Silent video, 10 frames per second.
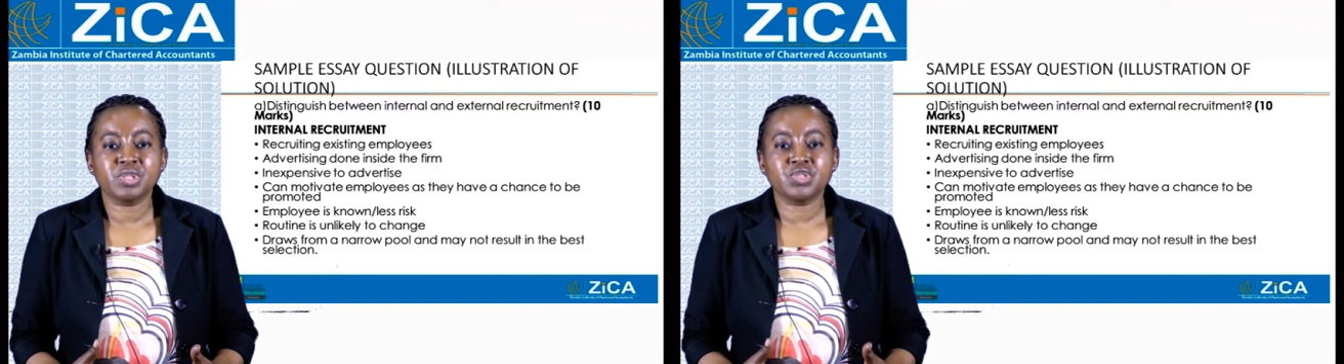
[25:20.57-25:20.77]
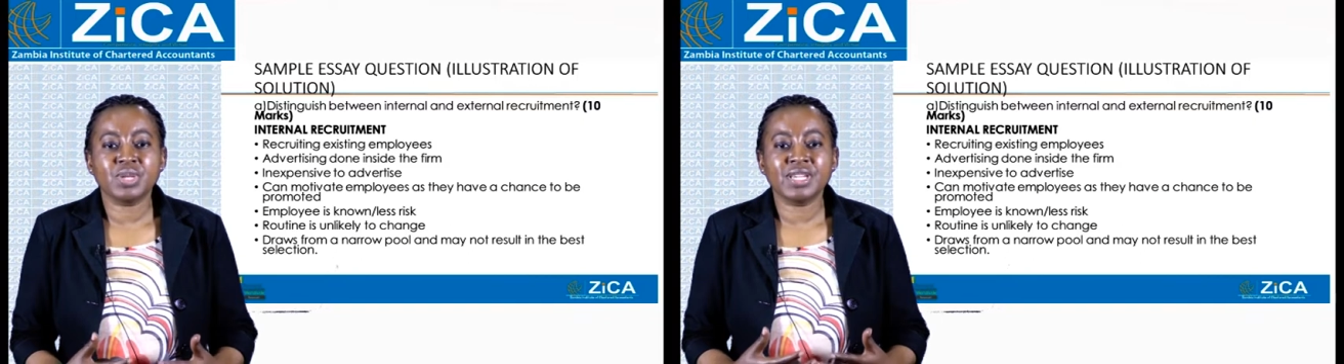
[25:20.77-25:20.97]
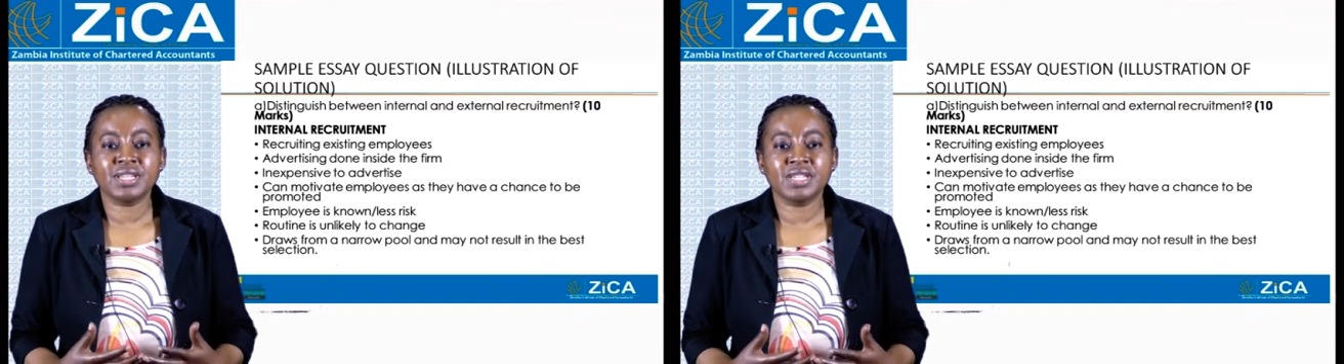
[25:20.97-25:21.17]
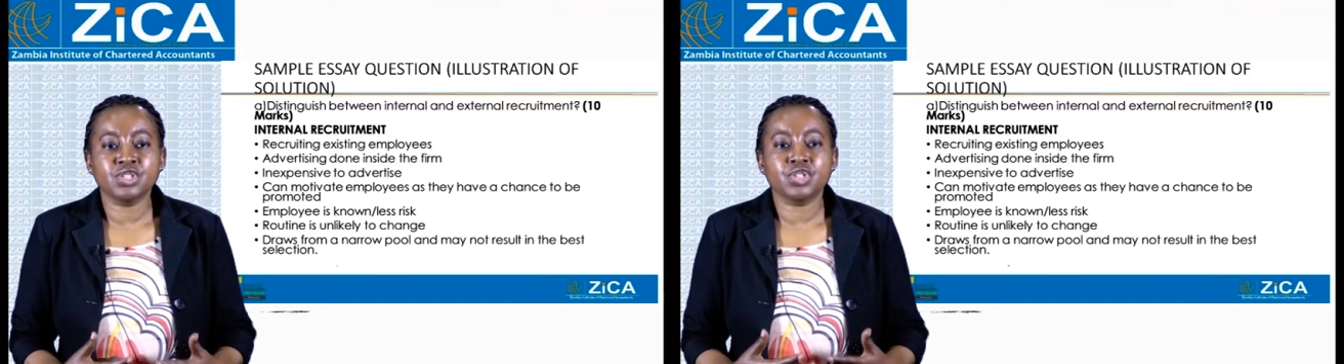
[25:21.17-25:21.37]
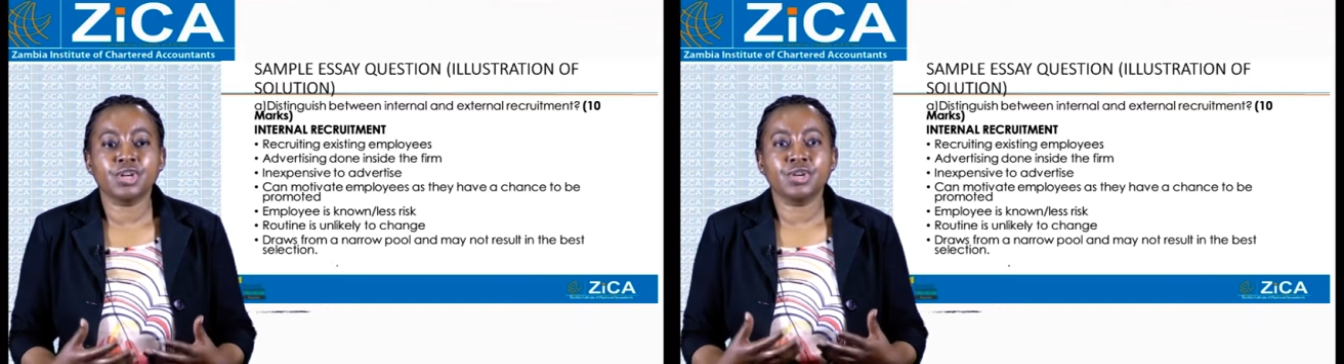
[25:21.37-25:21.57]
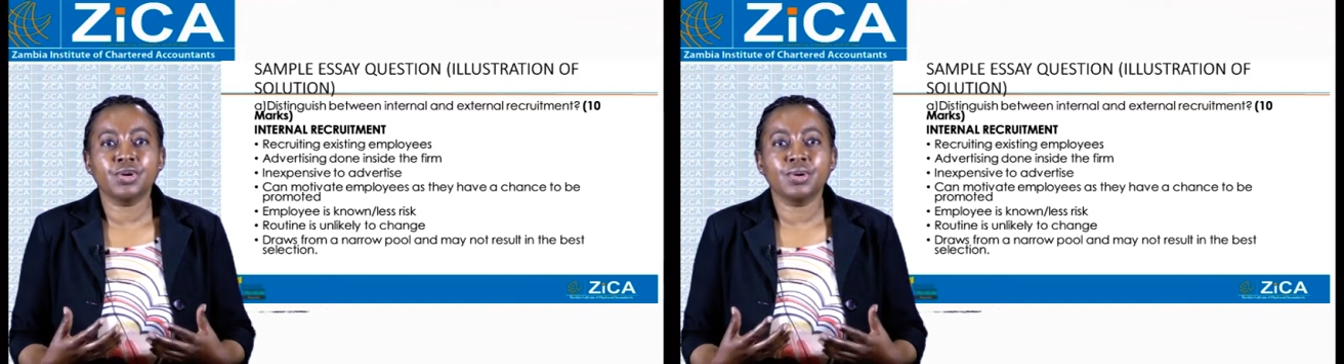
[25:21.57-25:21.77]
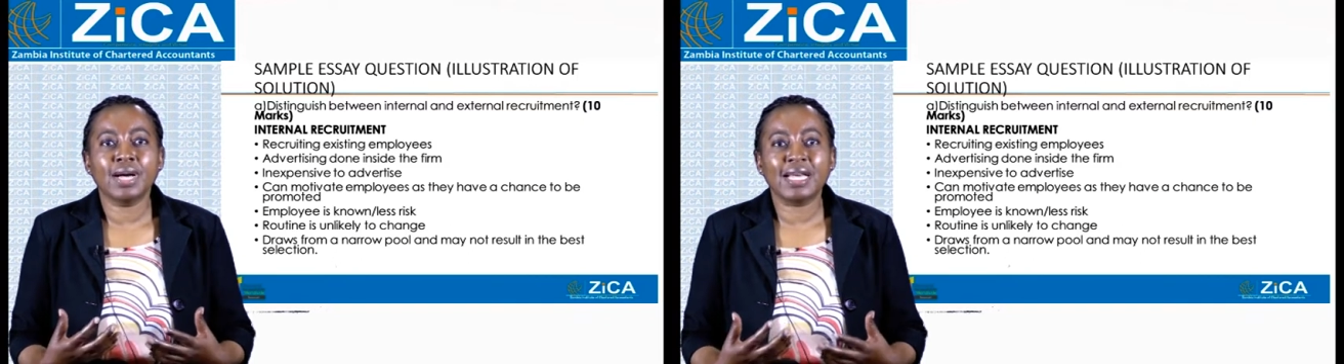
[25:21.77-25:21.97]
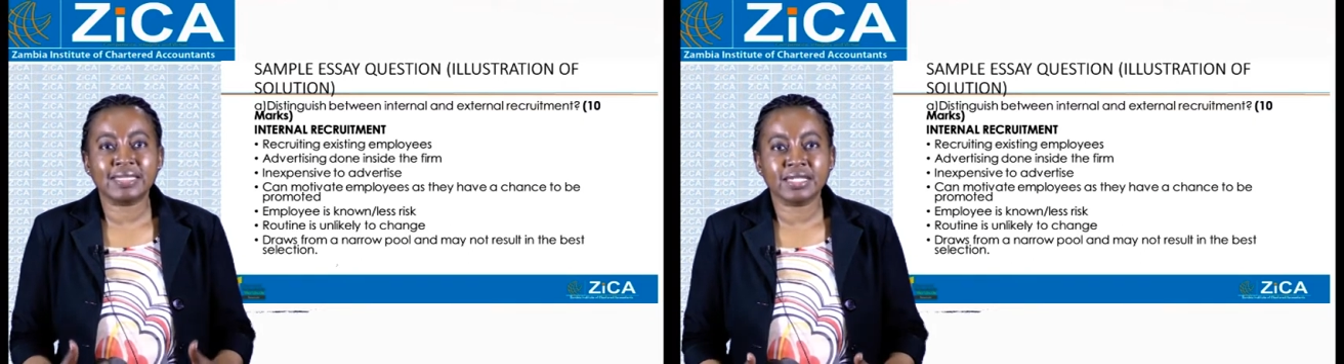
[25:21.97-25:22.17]
between
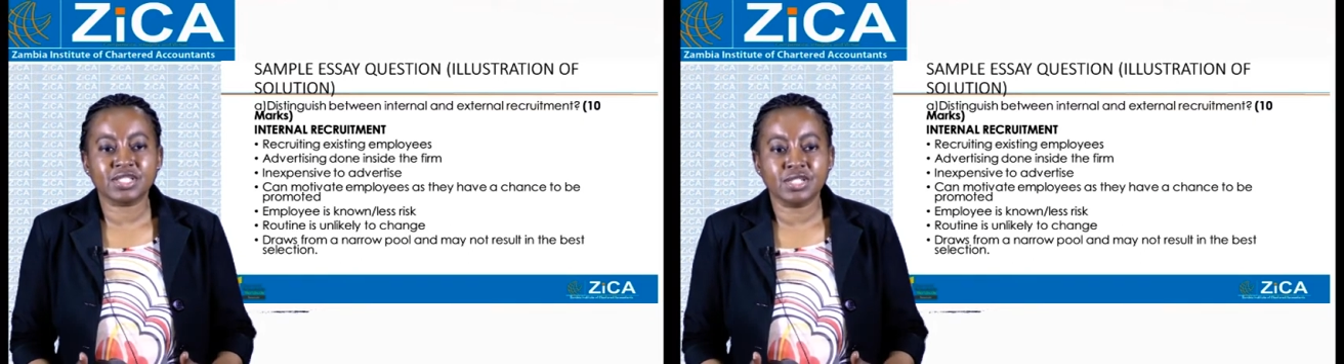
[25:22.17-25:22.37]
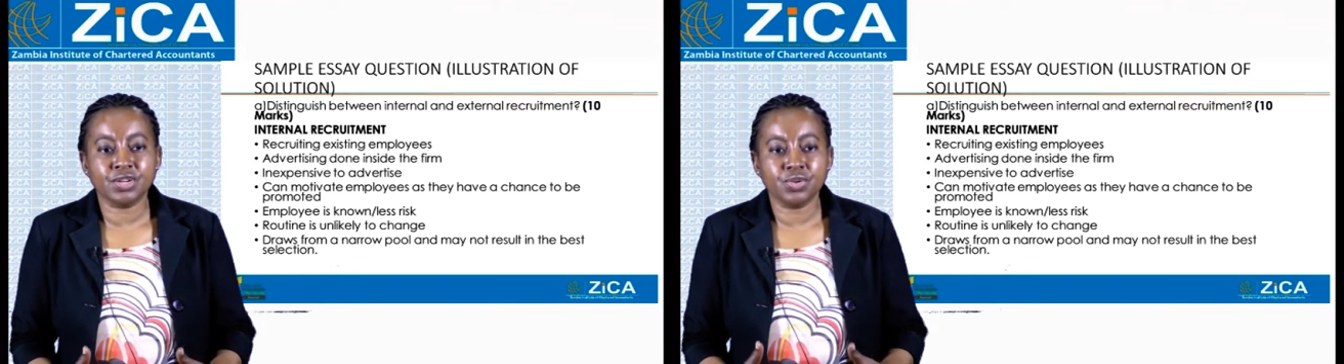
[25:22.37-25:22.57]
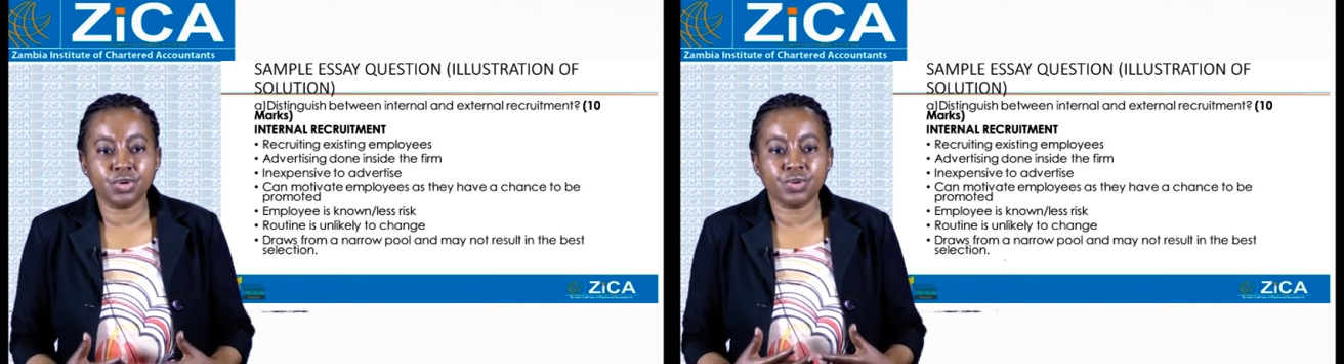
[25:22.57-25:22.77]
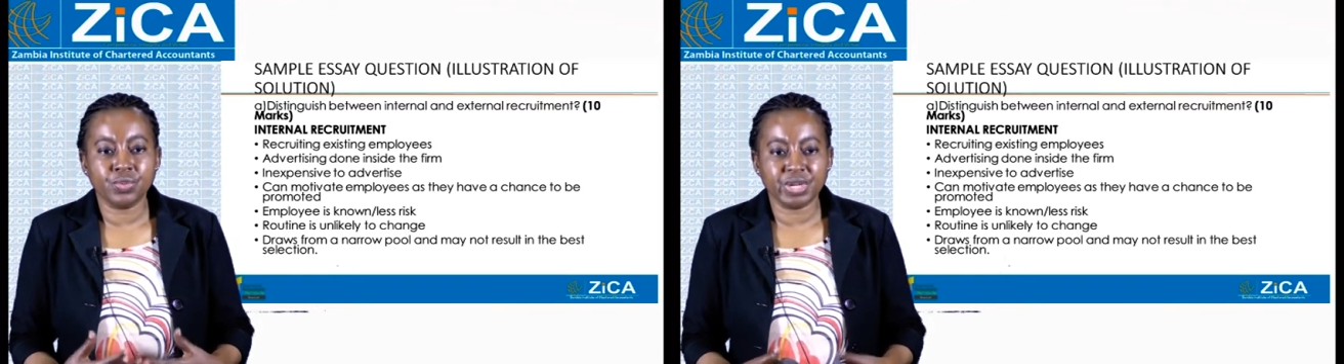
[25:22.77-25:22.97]
internal and external